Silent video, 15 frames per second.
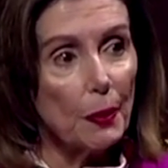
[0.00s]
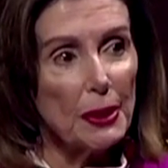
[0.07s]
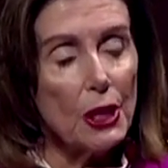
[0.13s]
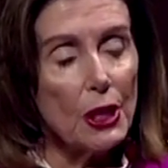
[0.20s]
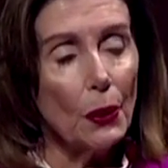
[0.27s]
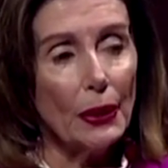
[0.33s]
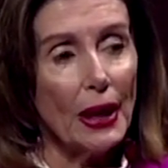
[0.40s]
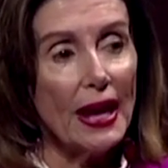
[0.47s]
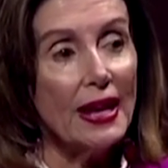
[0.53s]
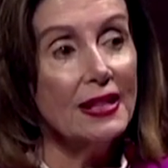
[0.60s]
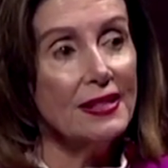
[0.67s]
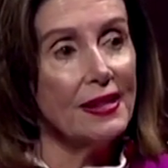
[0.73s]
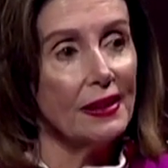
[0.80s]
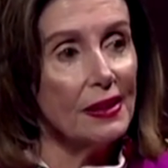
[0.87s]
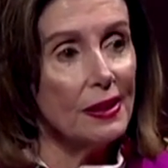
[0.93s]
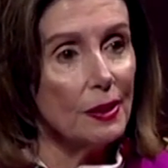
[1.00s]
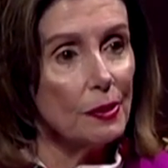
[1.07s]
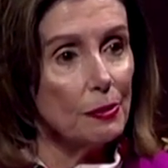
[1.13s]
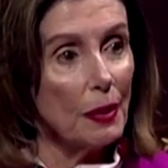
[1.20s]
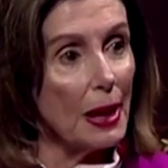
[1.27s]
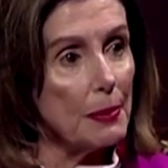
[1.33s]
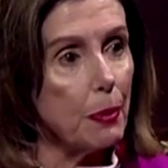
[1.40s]
But we don't end it
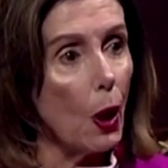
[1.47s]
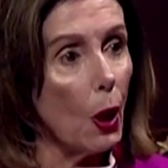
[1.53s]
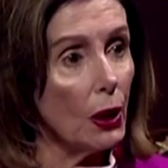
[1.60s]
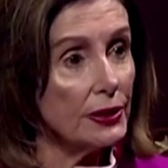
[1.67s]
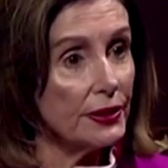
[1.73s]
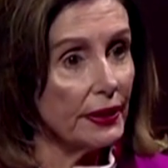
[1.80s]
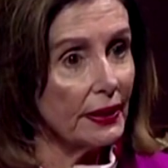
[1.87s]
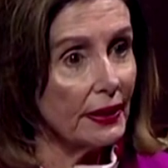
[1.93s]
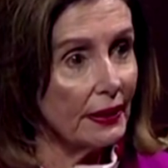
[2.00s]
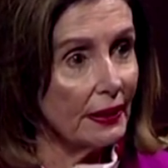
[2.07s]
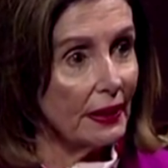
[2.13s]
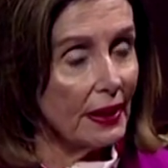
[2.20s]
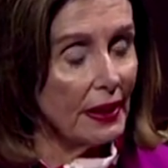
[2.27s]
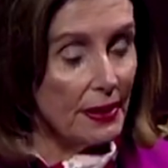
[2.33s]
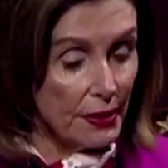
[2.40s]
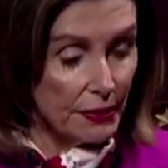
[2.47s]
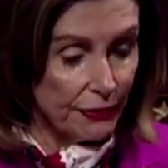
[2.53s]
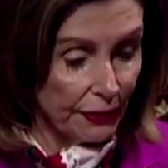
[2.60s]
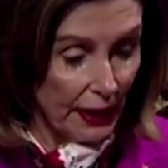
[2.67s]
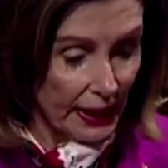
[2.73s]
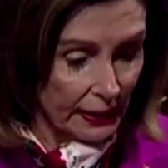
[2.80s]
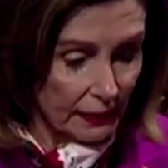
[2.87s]
by pausing
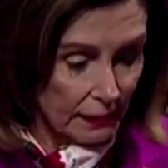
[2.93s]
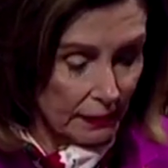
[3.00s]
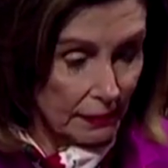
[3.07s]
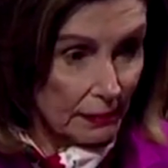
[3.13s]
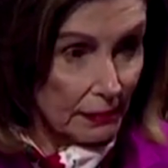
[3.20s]
in the fight.